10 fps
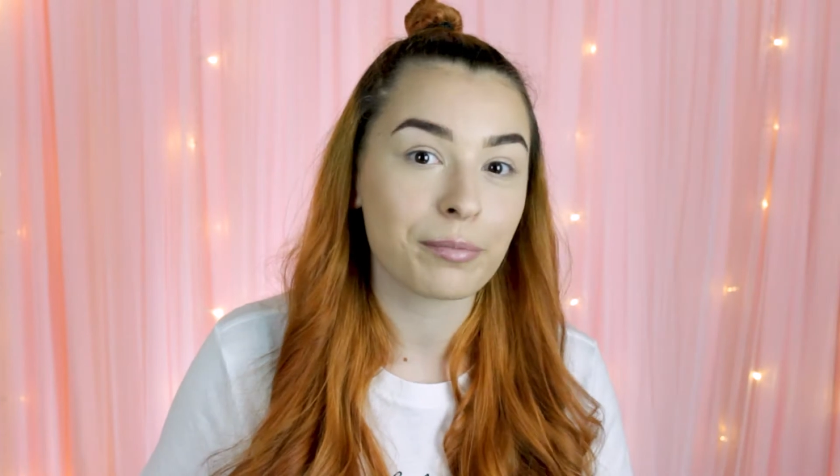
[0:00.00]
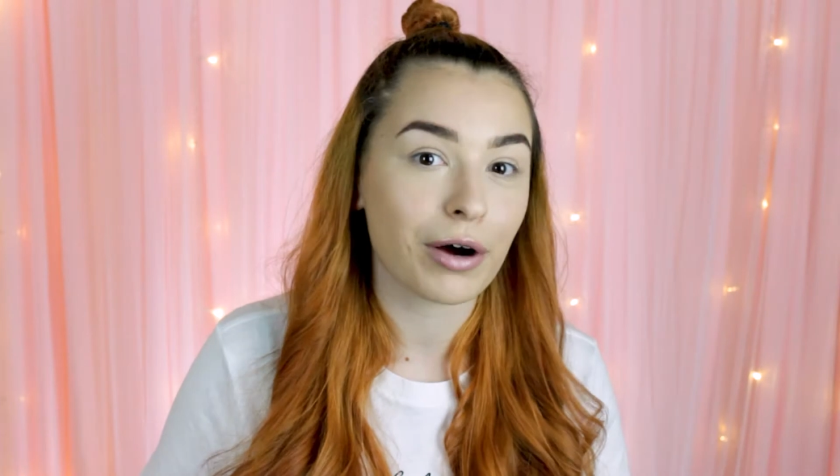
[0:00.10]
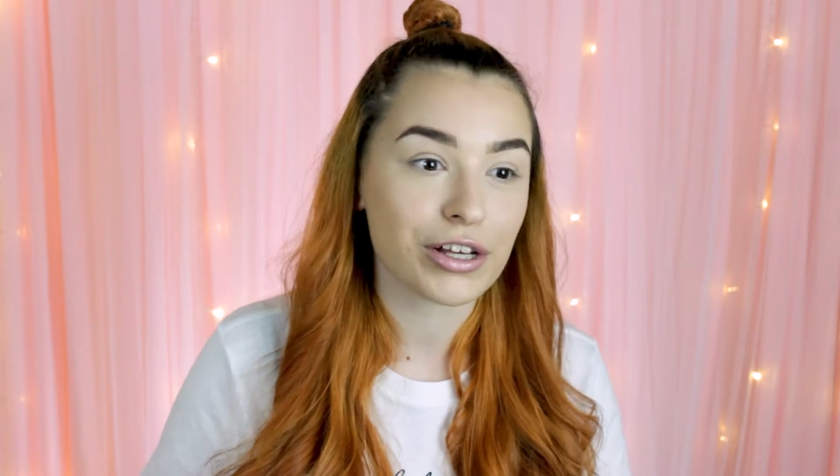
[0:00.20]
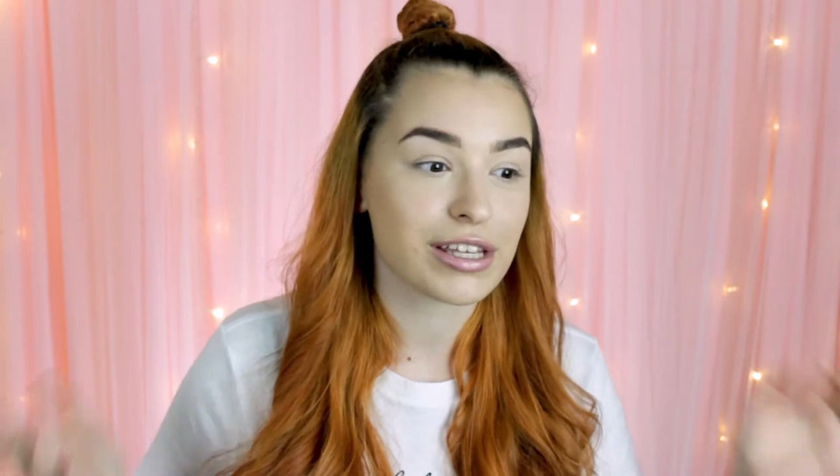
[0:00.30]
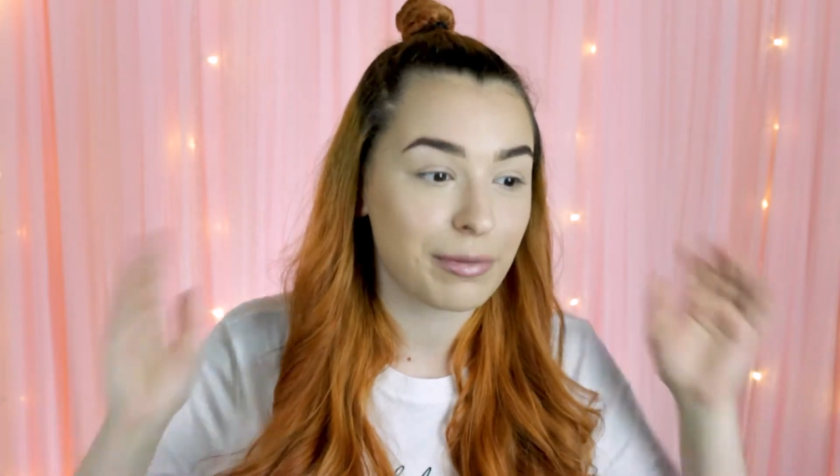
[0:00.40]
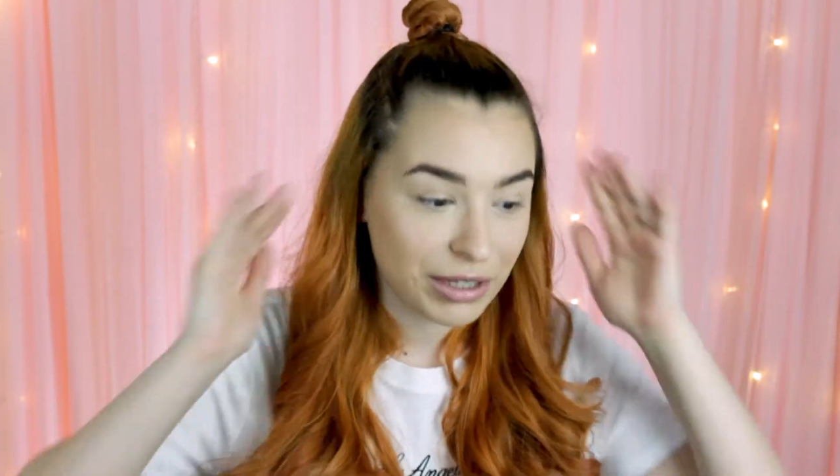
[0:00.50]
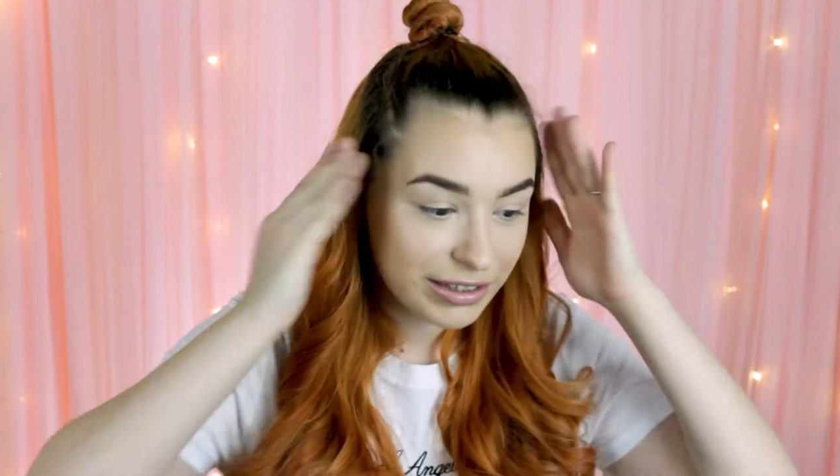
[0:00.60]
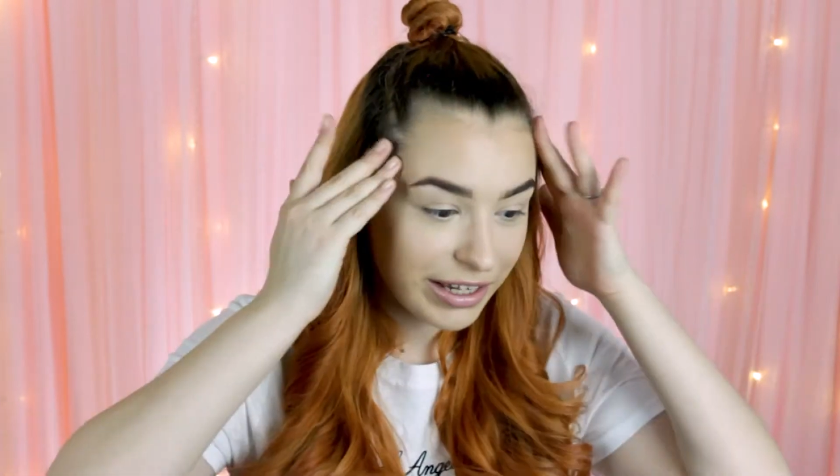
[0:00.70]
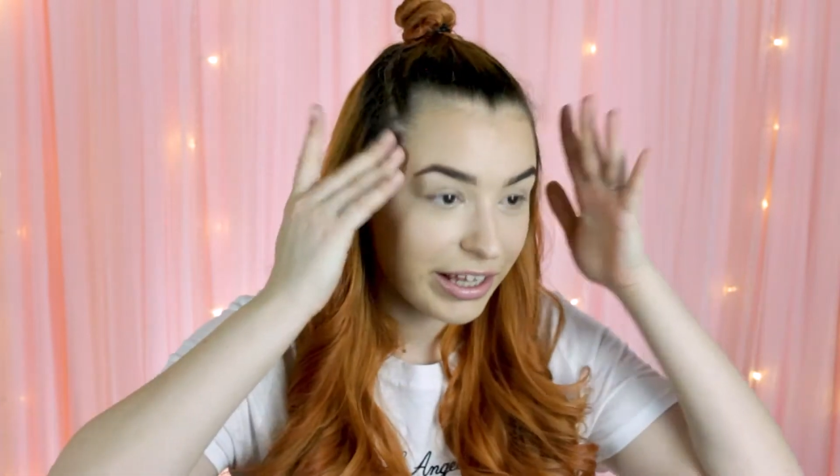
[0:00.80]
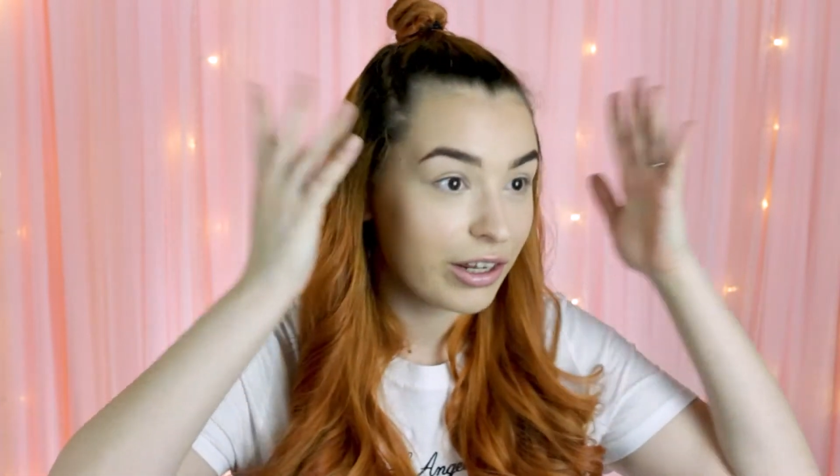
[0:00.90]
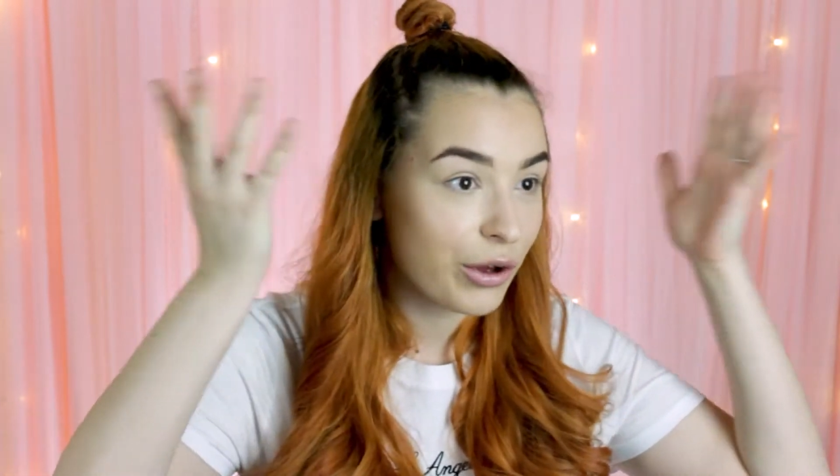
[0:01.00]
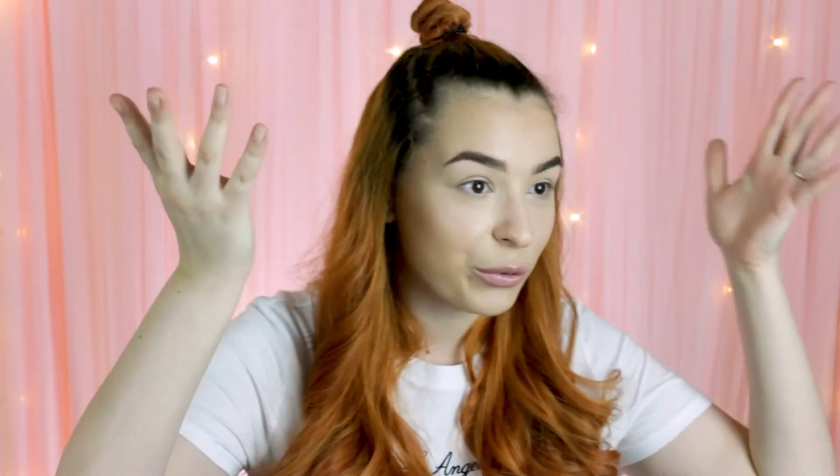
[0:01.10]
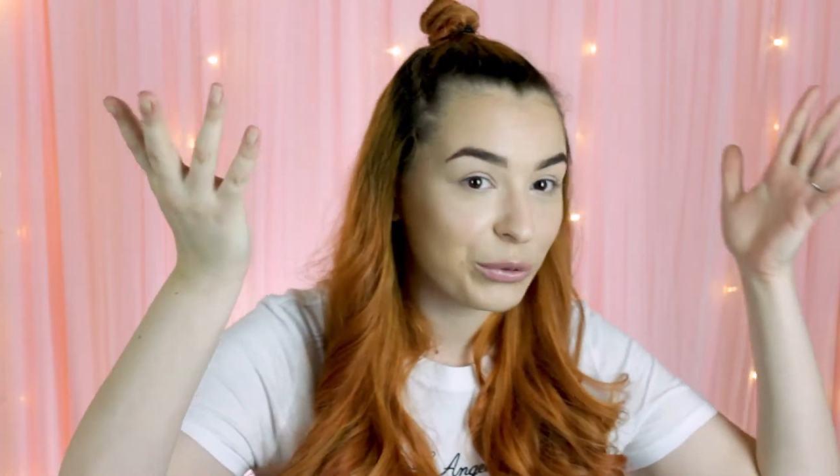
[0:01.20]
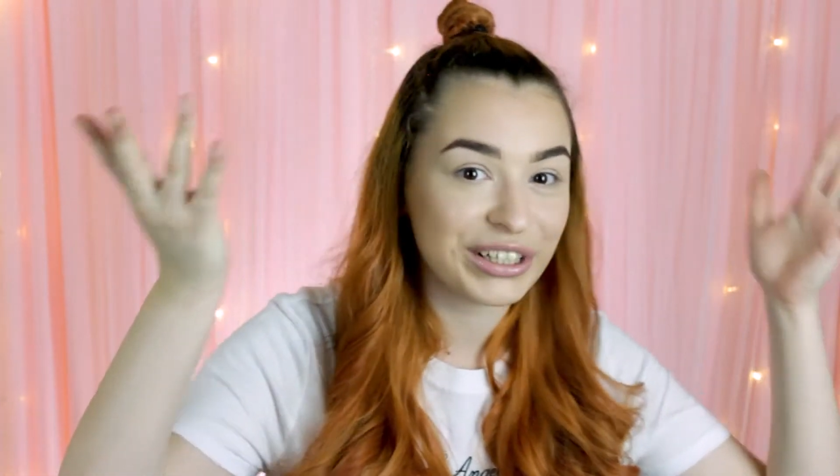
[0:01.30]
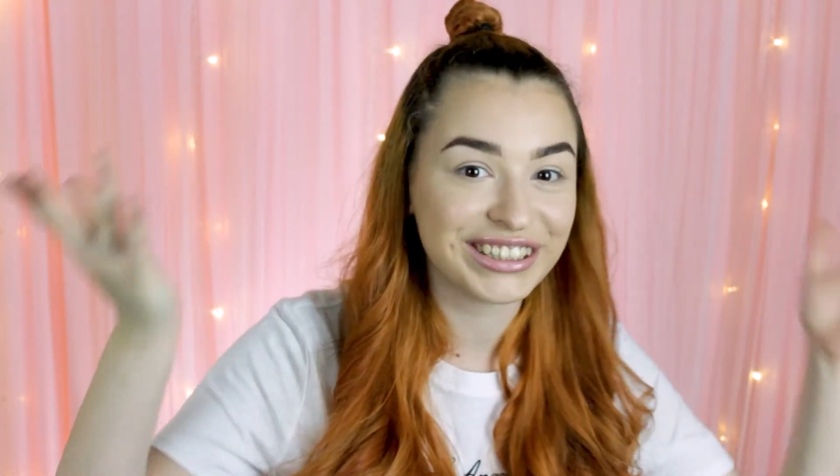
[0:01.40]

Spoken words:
box, I mean, hello.